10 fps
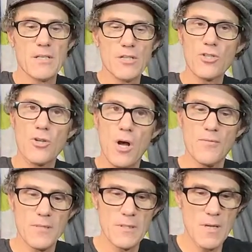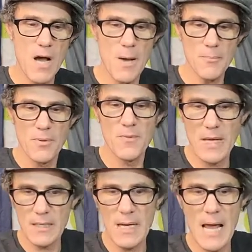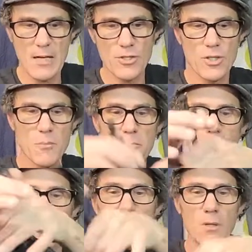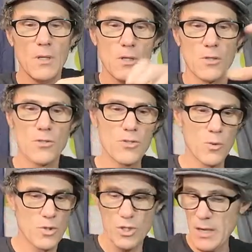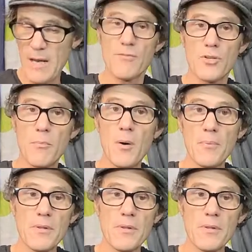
a soft top that can actually pull so what you could have is your pump in